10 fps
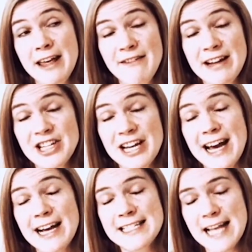eventually
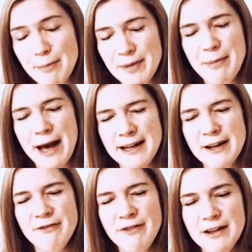accept the pain
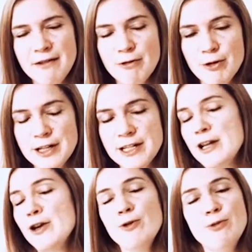and feed through it,
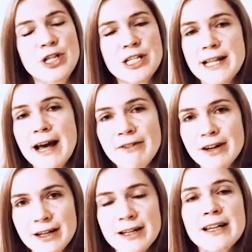which is
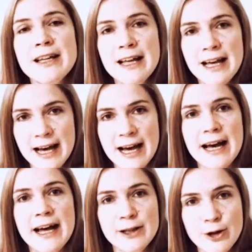never
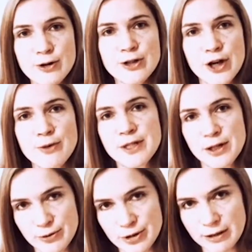a long-term
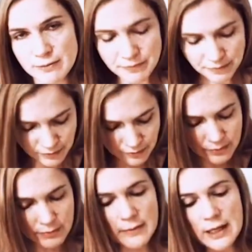solution.
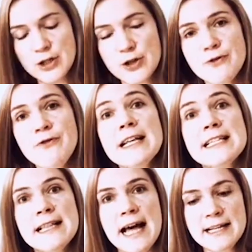So to fix
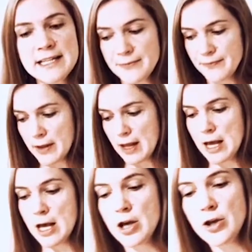the latch,
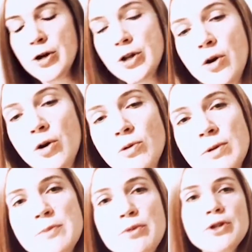you can
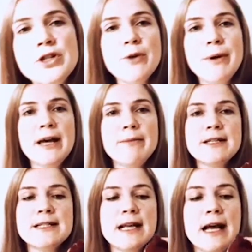always put your
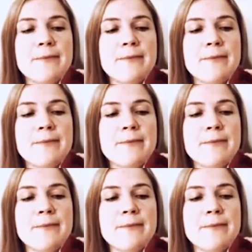baby's